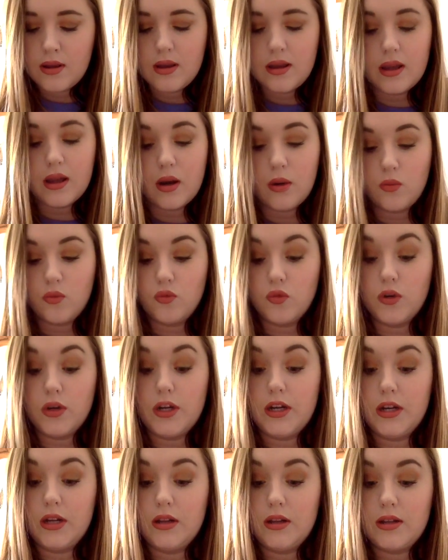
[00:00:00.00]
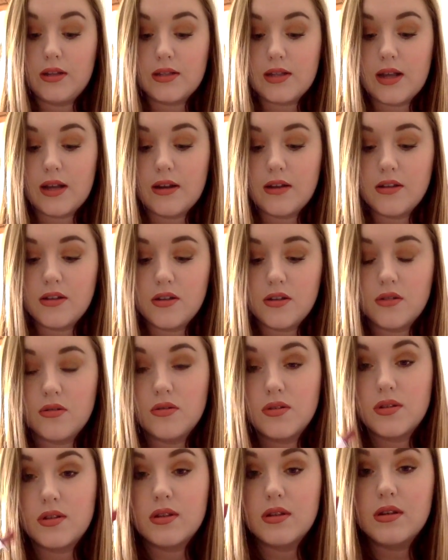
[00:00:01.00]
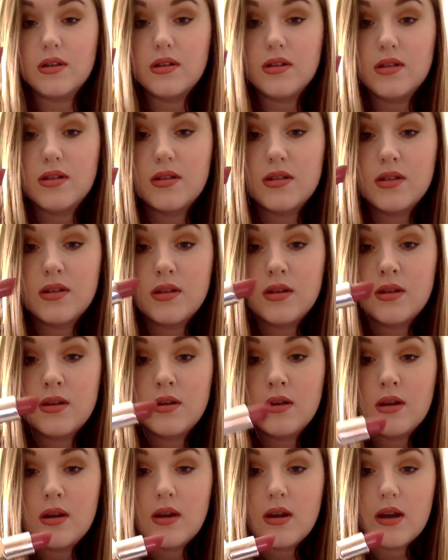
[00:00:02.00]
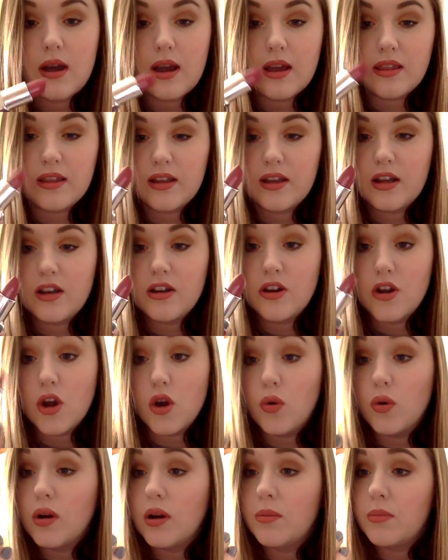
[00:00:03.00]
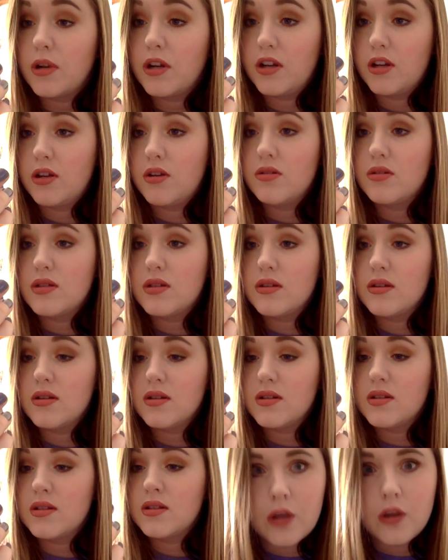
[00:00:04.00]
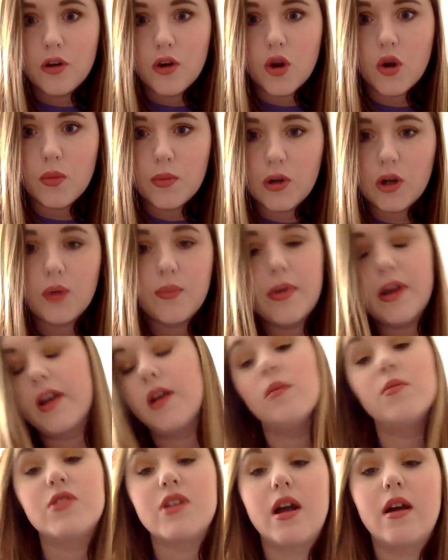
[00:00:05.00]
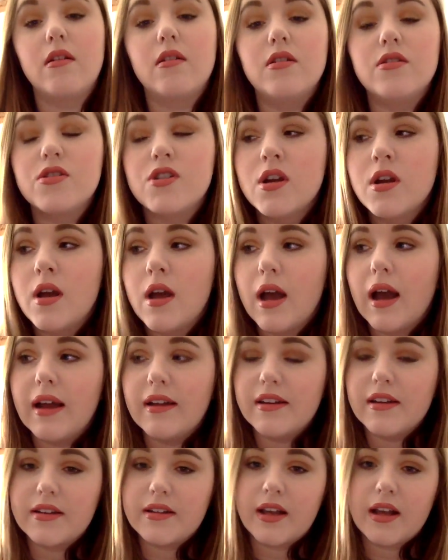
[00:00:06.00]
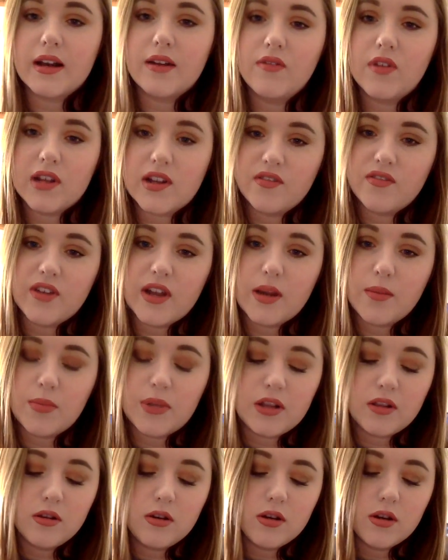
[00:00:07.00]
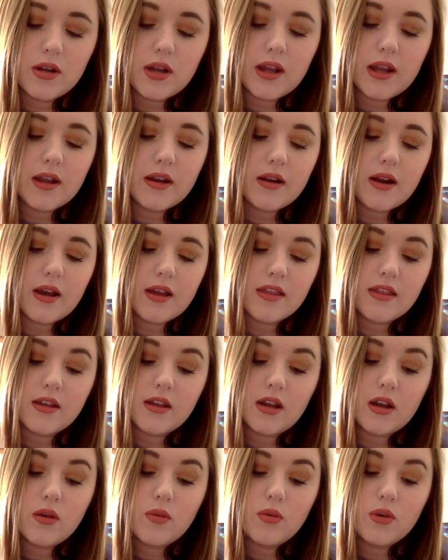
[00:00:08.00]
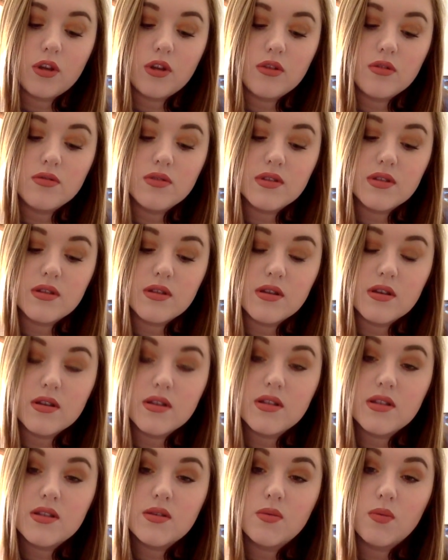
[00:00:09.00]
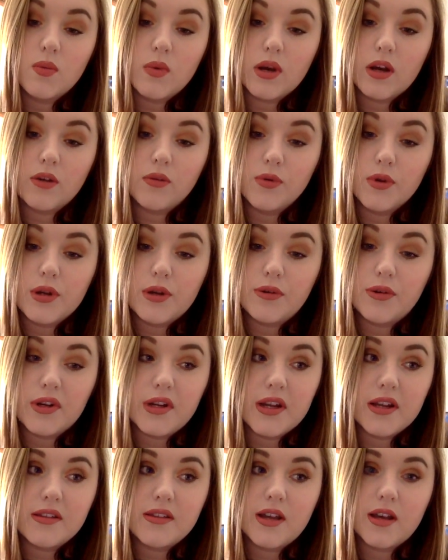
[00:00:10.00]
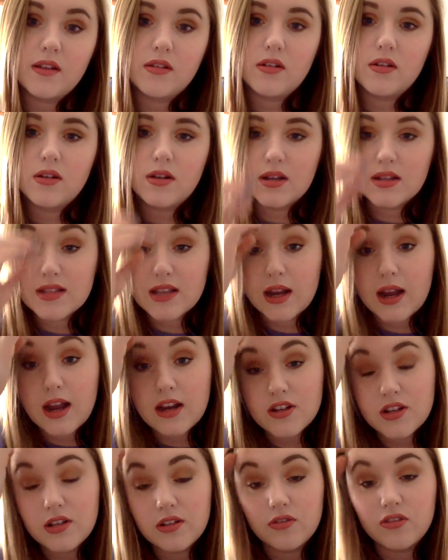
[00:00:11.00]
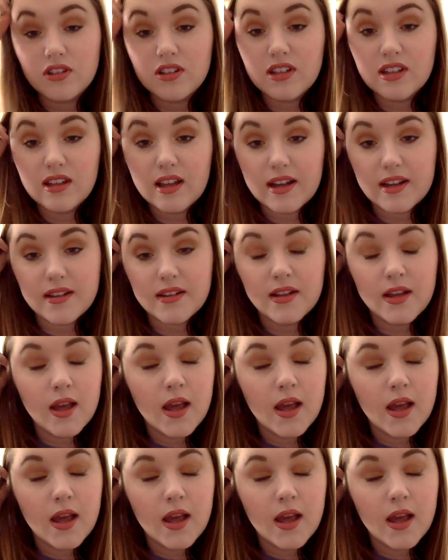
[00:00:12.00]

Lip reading: and I'm real excited to use this. I think I know when I'm going to use this. No Mirror Makeup Challenge. I did kind of like a vampy look, and I think I want to use this when I recreate that look, because I actually really liked